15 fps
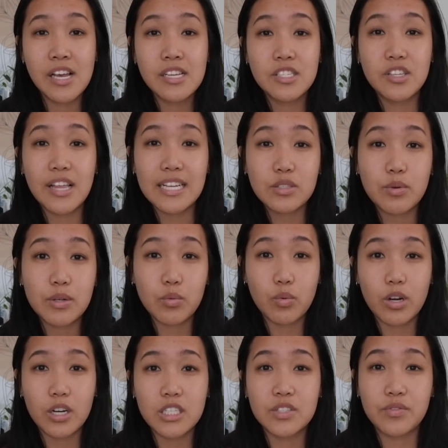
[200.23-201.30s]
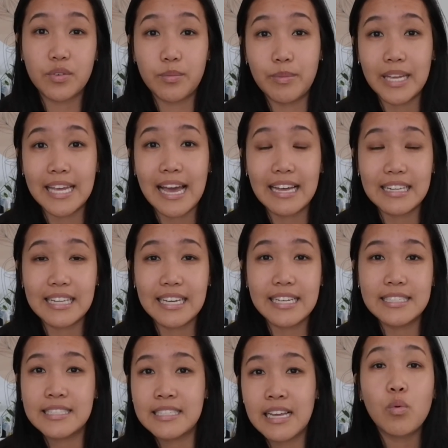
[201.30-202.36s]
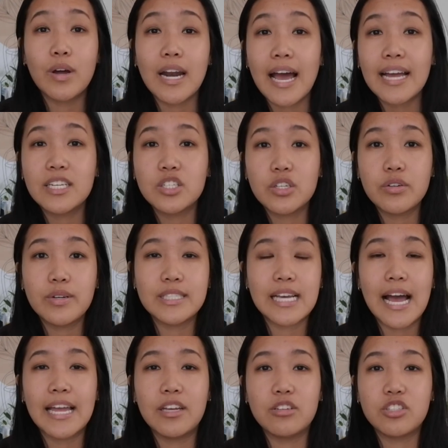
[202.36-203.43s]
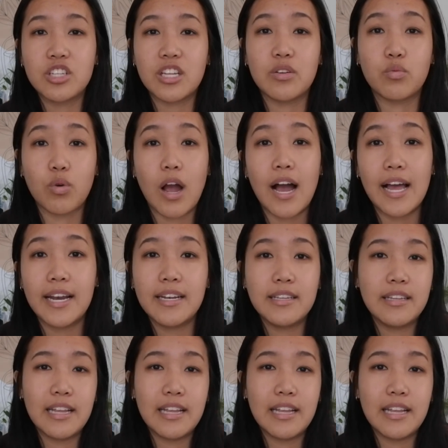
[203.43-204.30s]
So that's what works for me, at least. What I do is I usually run.